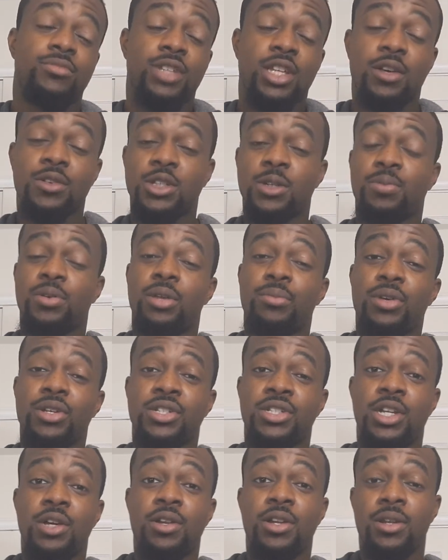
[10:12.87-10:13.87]
LG pretty
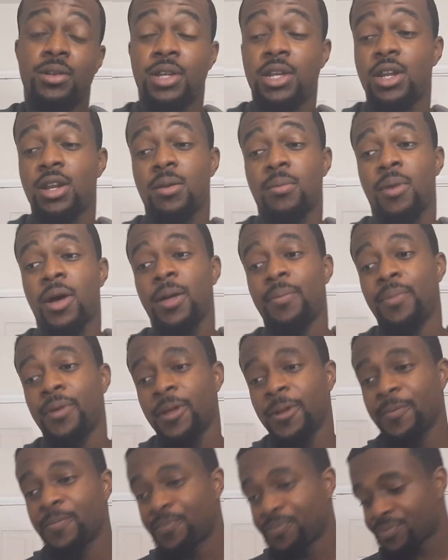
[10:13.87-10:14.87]
much did it in my
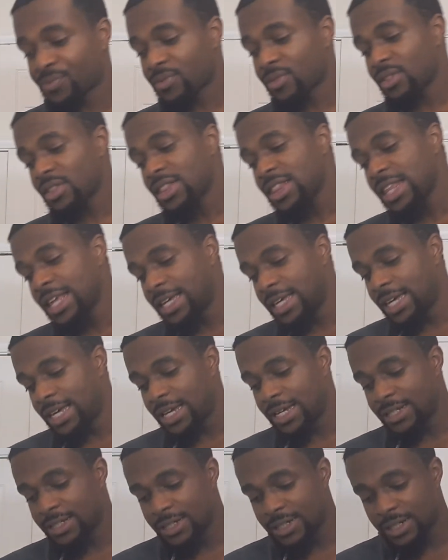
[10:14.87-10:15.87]
opinion.
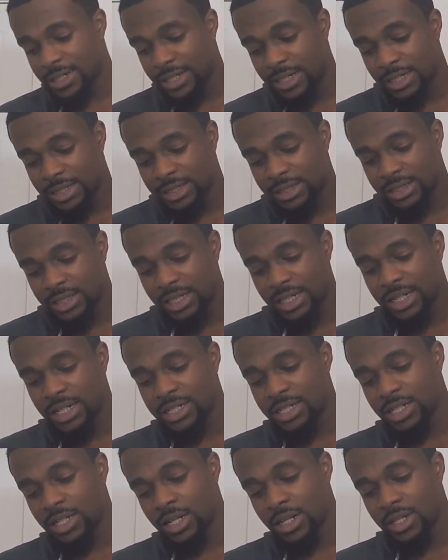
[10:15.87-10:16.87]
And to get
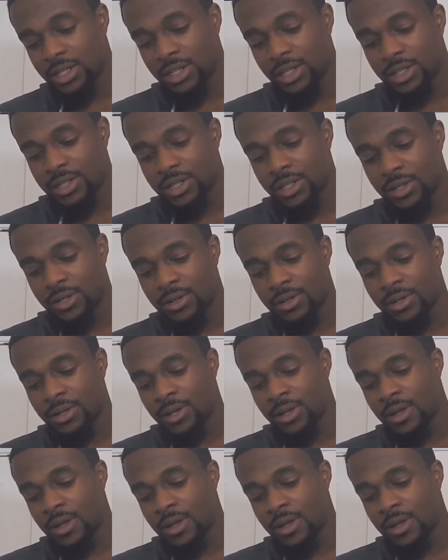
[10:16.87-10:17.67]
into other things here,